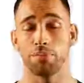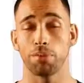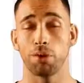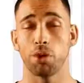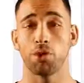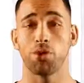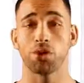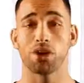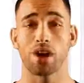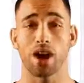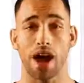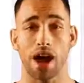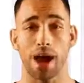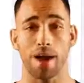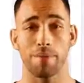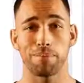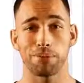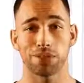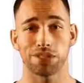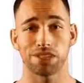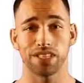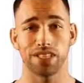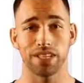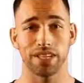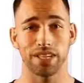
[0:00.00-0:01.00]
the polar
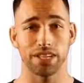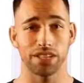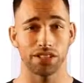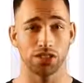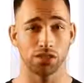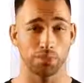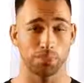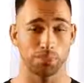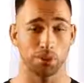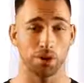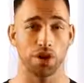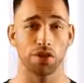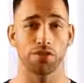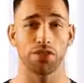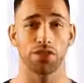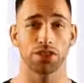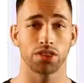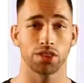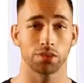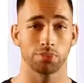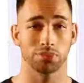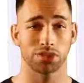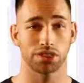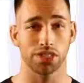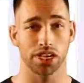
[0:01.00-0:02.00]
opposite is the
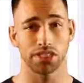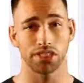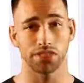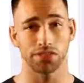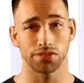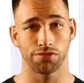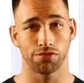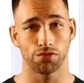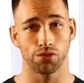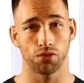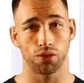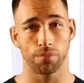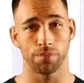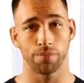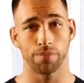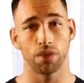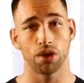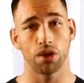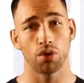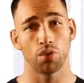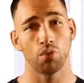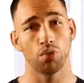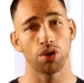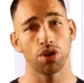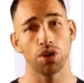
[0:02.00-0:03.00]
perfect obsessive form.
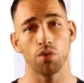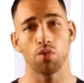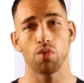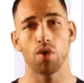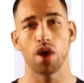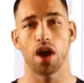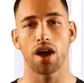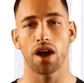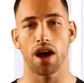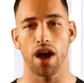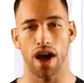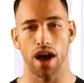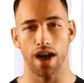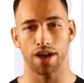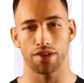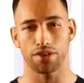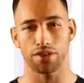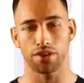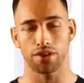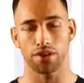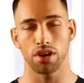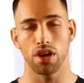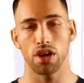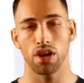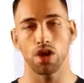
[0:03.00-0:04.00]
We don't want
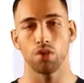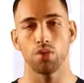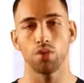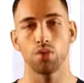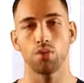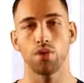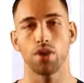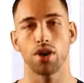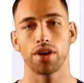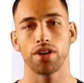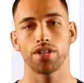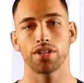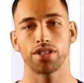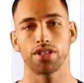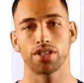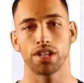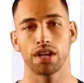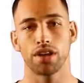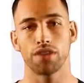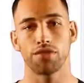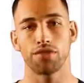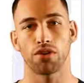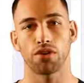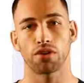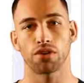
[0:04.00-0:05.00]
either. We want
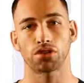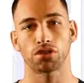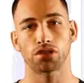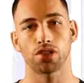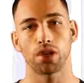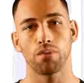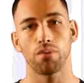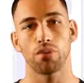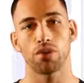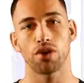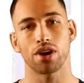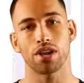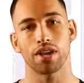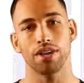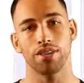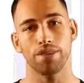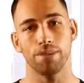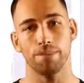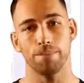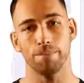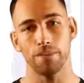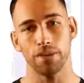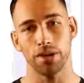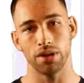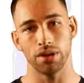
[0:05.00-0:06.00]
instead fall somewhere in
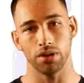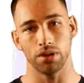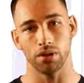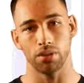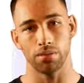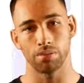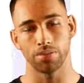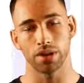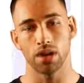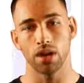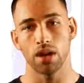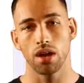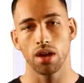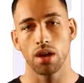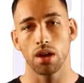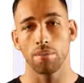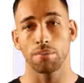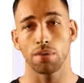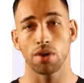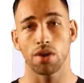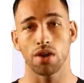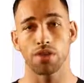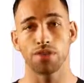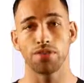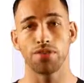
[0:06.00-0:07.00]
the middle.
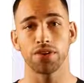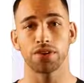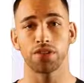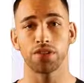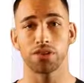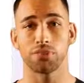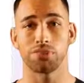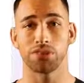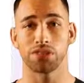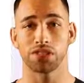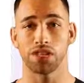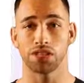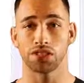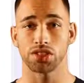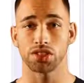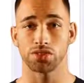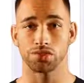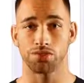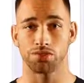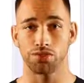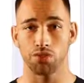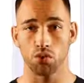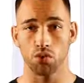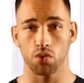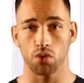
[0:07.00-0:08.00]
Perfect
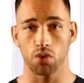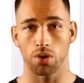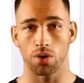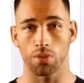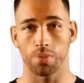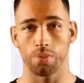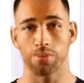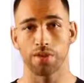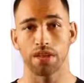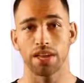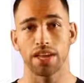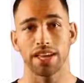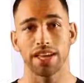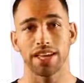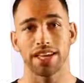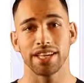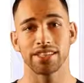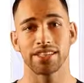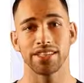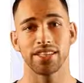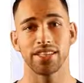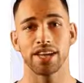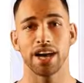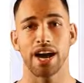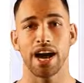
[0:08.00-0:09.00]
obsessive form
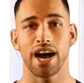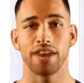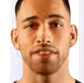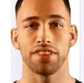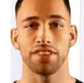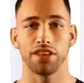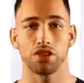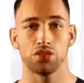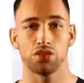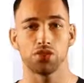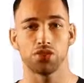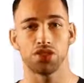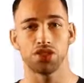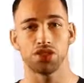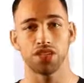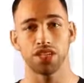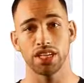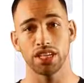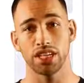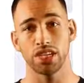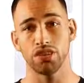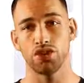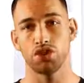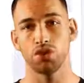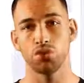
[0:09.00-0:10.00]
is the guy that you
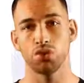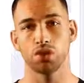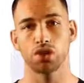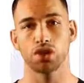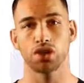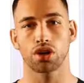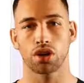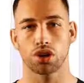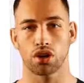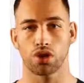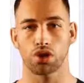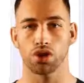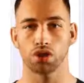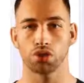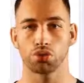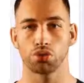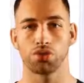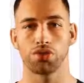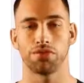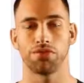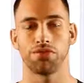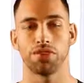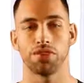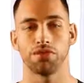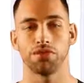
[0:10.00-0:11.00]
see doing curls
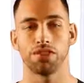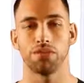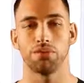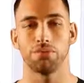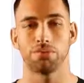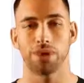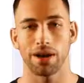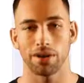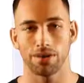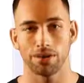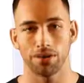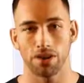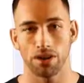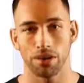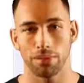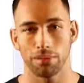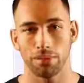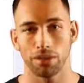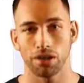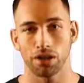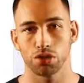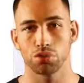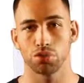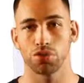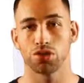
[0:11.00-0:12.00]
with the 15-pound
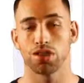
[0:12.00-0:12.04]
dumbbells